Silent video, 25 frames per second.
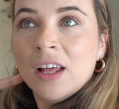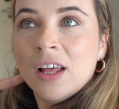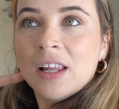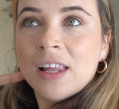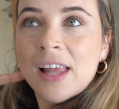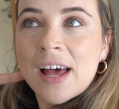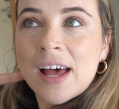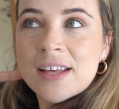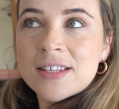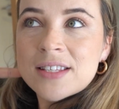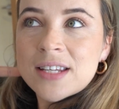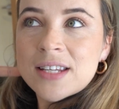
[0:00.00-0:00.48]

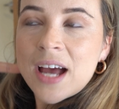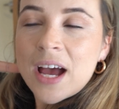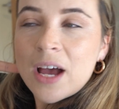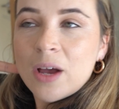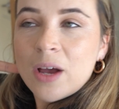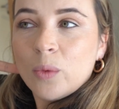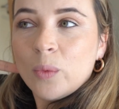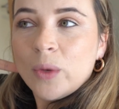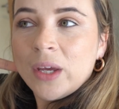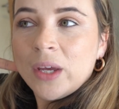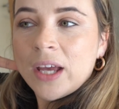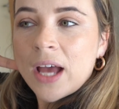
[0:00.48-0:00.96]
Last
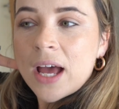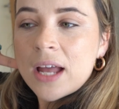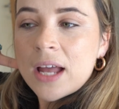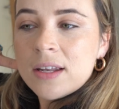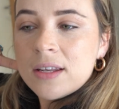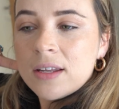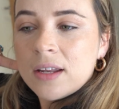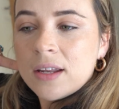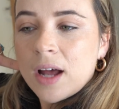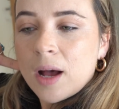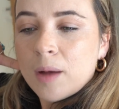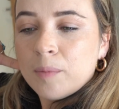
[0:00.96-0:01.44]
night we
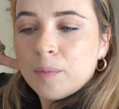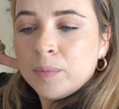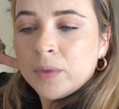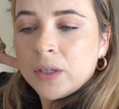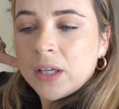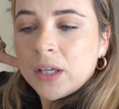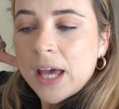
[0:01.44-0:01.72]
ended up